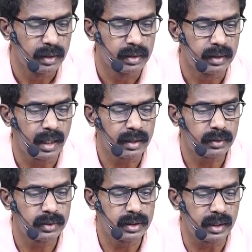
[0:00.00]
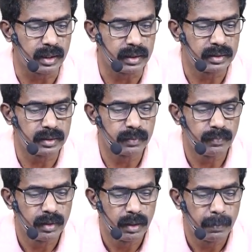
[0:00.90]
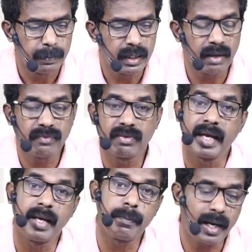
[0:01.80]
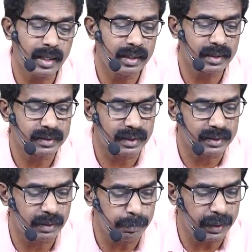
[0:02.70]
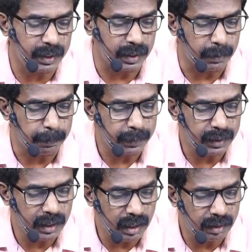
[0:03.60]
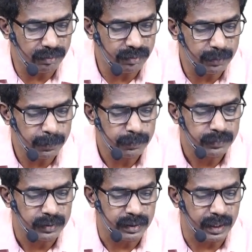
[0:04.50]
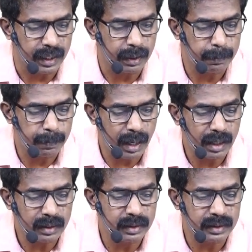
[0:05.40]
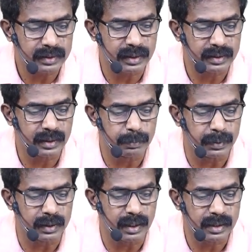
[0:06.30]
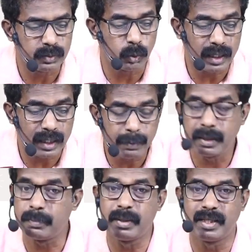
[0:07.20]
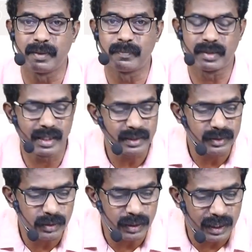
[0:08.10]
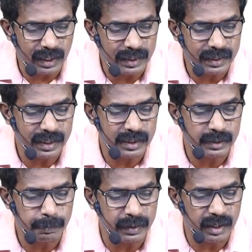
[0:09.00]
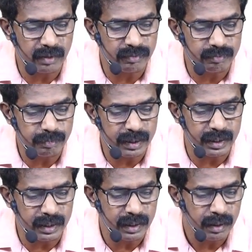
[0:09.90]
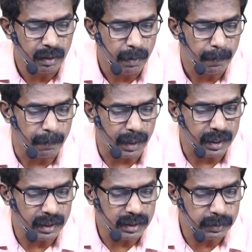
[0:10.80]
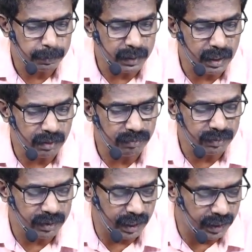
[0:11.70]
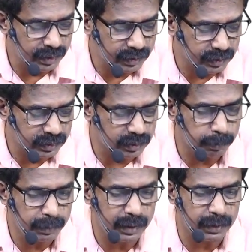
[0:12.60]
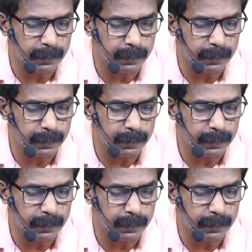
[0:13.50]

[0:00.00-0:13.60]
Third question is P of A bar intersection B. P of A bar intersection B. That is only B meaning, right? So you can write it as P of B minus P of A intersection B.